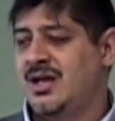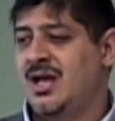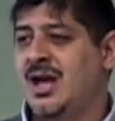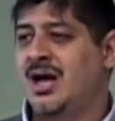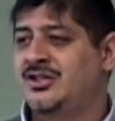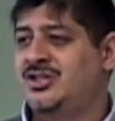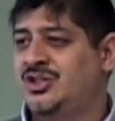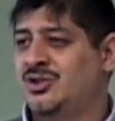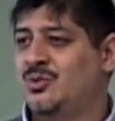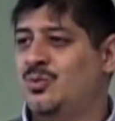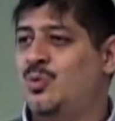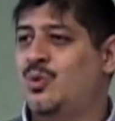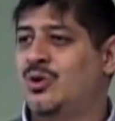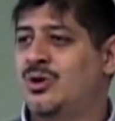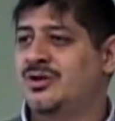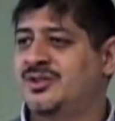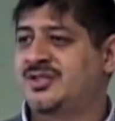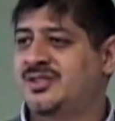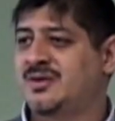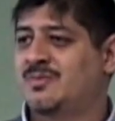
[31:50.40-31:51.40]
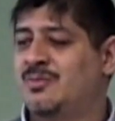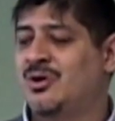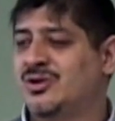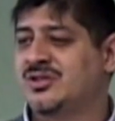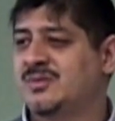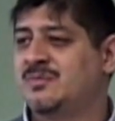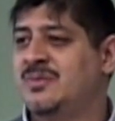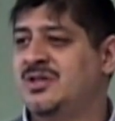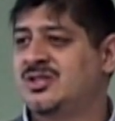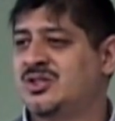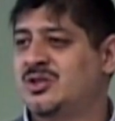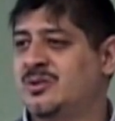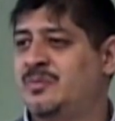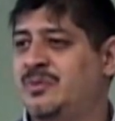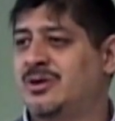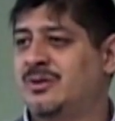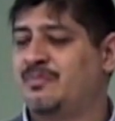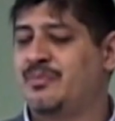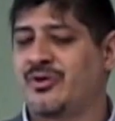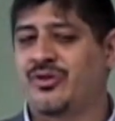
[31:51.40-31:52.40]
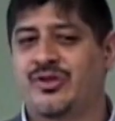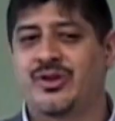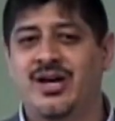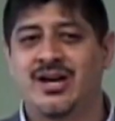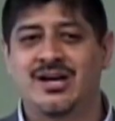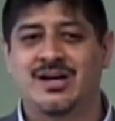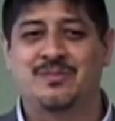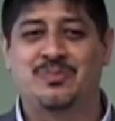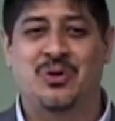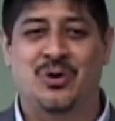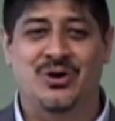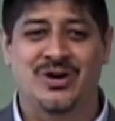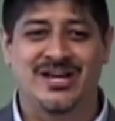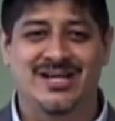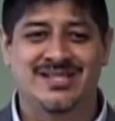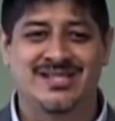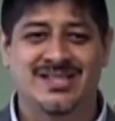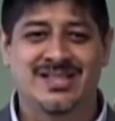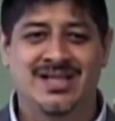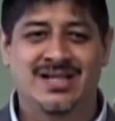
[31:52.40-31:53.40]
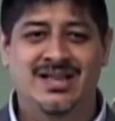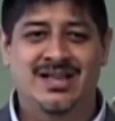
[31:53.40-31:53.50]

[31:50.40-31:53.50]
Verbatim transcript: At your worst, most miserable, pathetic point